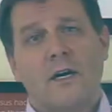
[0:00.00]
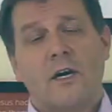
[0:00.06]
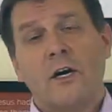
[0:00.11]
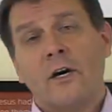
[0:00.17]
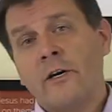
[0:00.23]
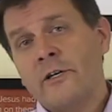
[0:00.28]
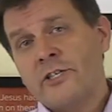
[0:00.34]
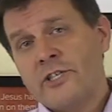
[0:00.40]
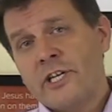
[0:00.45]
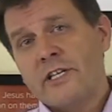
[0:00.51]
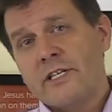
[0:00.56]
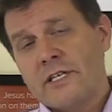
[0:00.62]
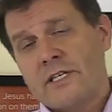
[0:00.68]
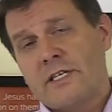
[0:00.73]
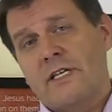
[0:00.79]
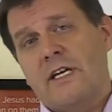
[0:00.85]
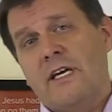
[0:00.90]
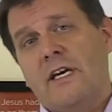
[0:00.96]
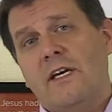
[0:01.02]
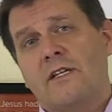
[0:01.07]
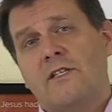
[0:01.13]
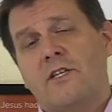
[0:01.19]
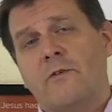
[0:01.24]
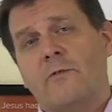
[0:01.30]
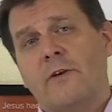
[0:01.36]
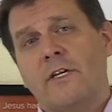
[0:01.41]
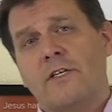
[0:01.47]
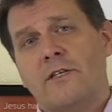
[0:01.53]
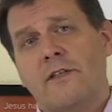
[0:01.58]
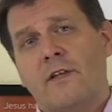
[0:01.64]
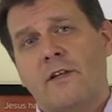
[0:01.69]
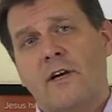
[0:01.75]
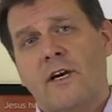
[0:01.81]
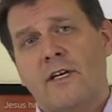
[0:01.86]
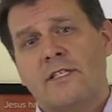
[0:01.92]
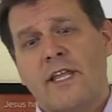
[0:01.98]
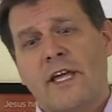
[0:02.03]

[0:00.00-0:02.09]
Urgency to reach the lost.